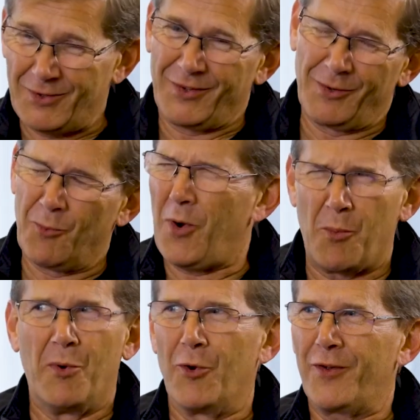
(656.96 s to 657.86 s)
Which is
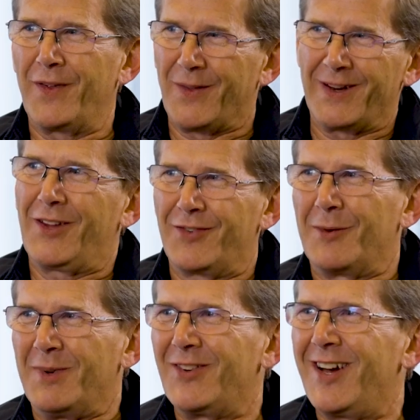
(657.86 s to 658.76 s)
one more, I think, than last
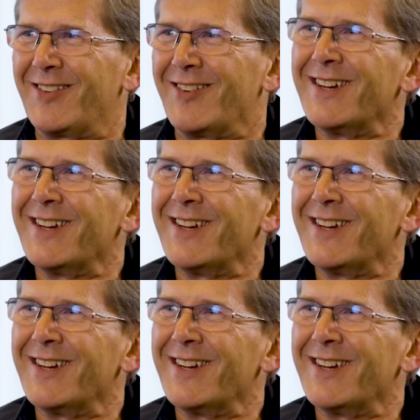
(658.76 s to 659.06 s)
time we chatted.